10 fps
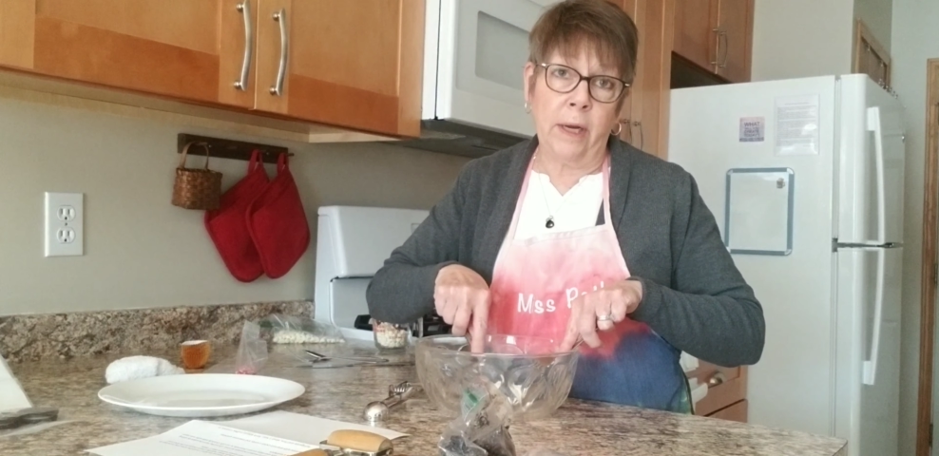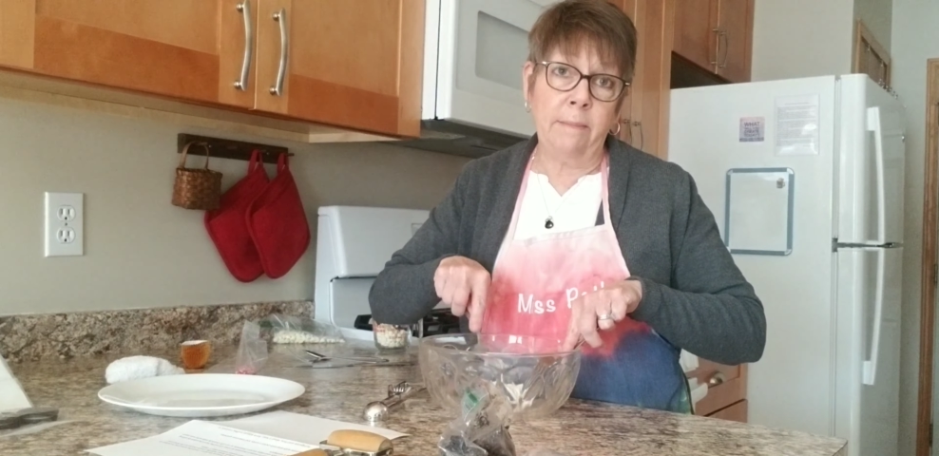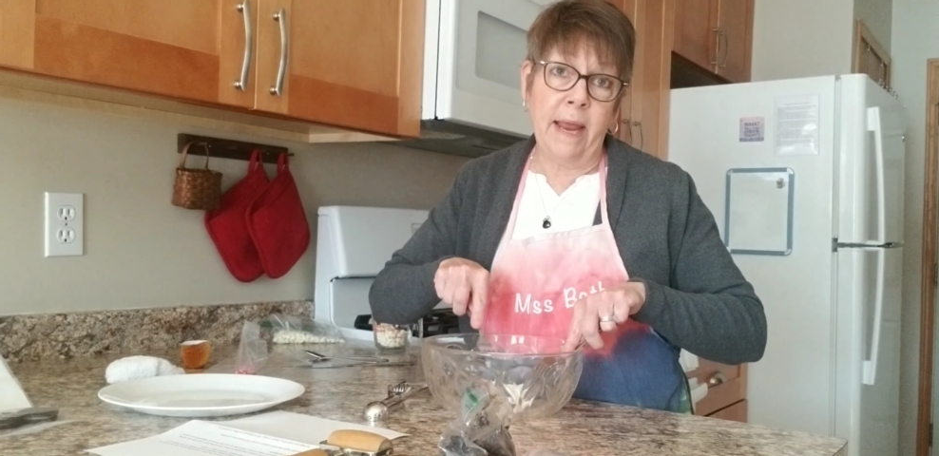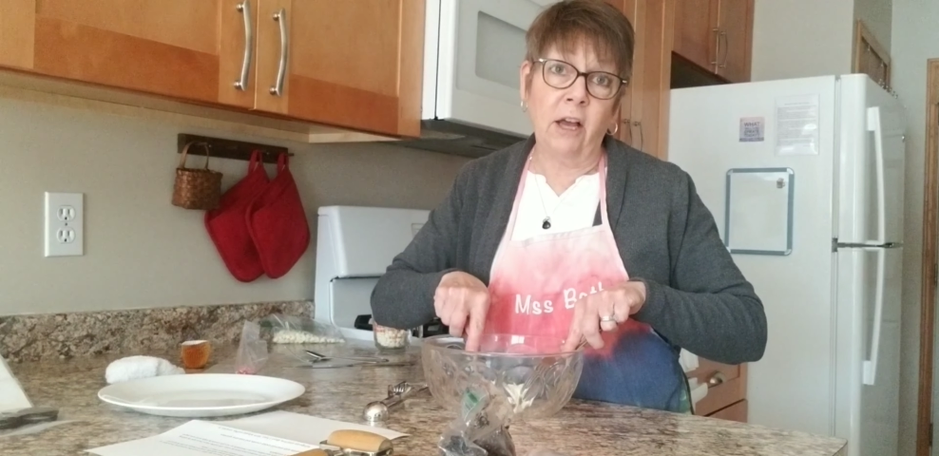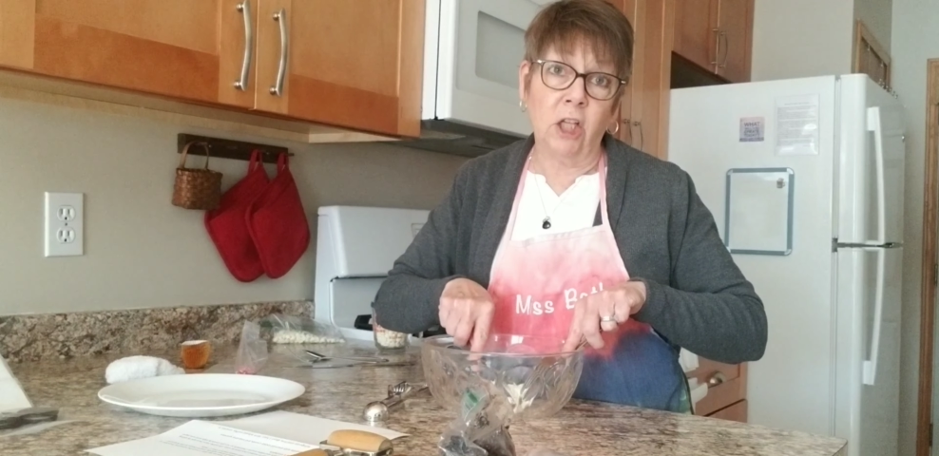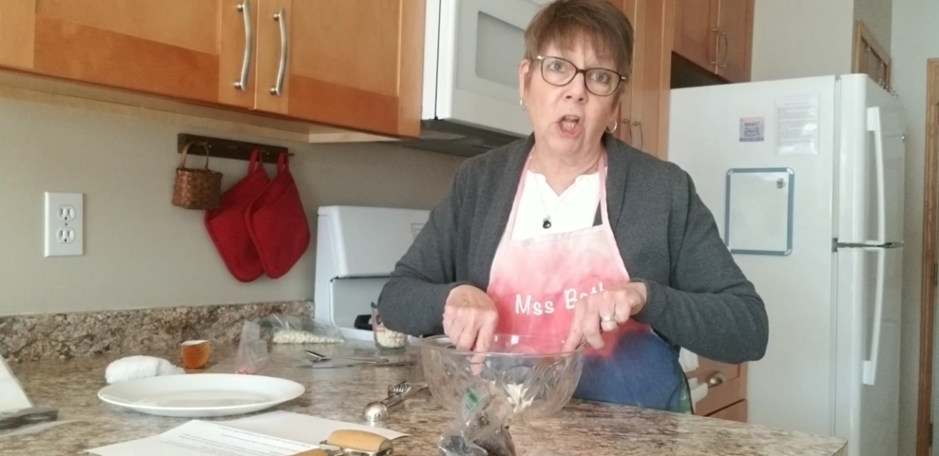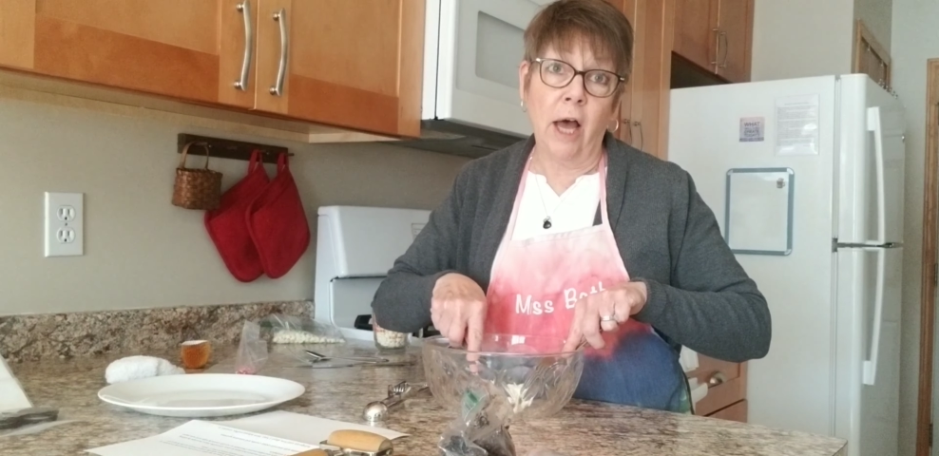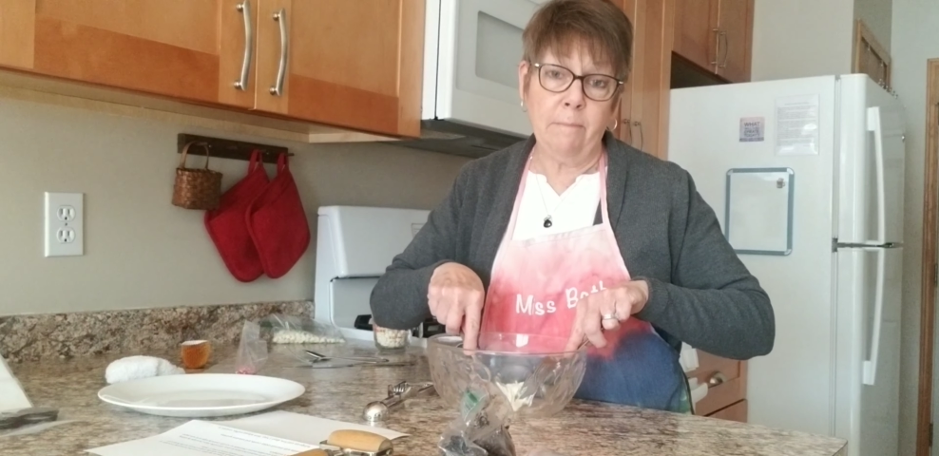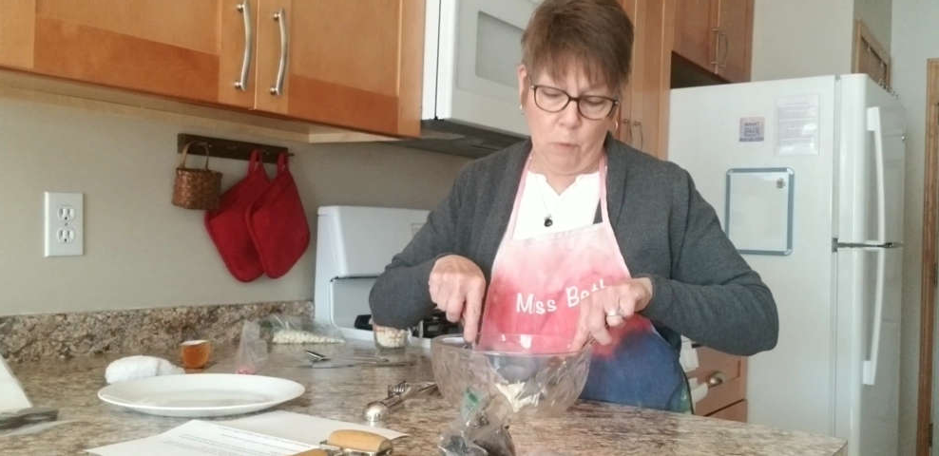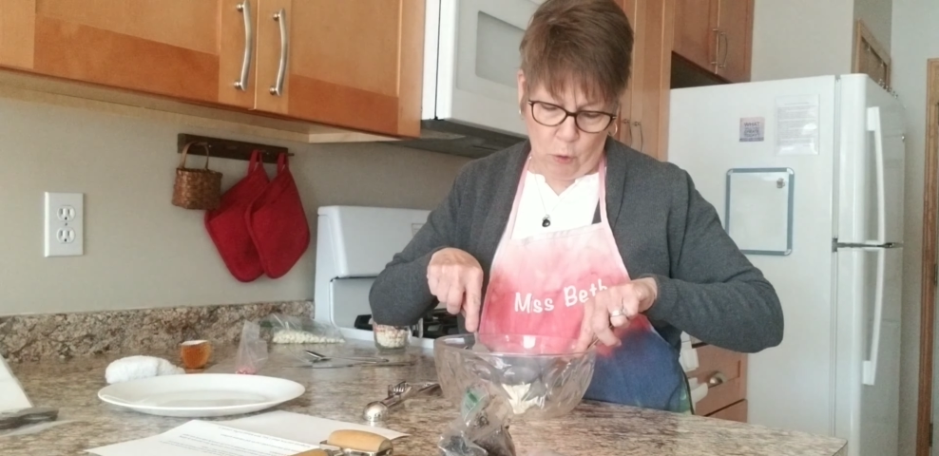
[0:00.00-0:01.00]
to make a
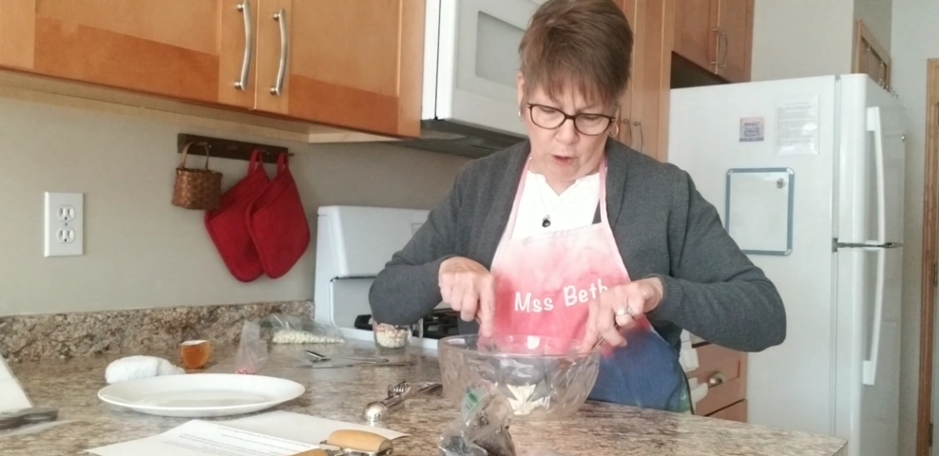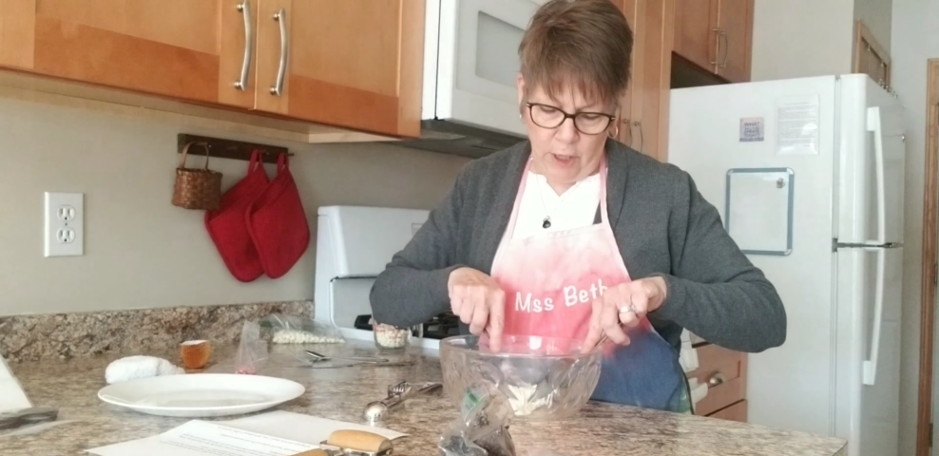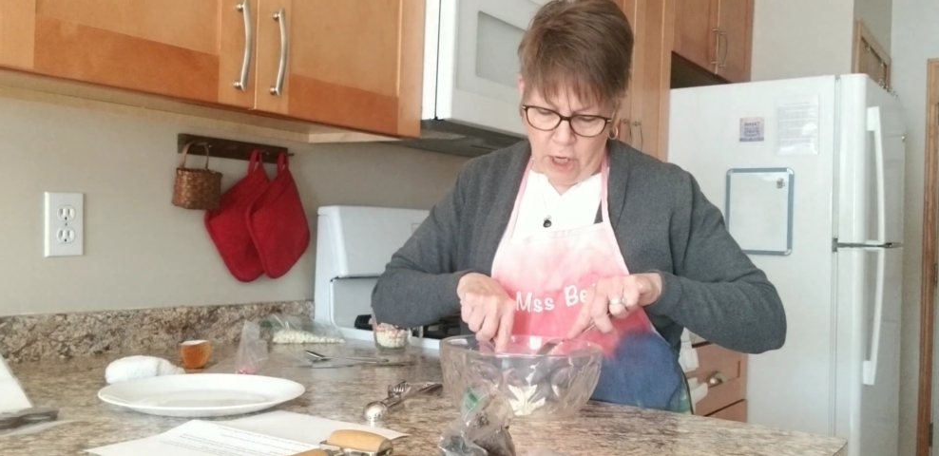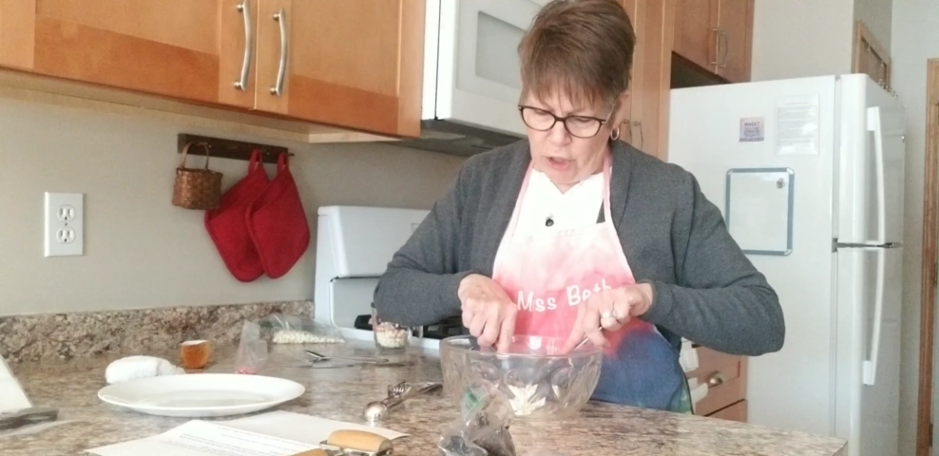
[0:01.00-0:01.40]
lot more,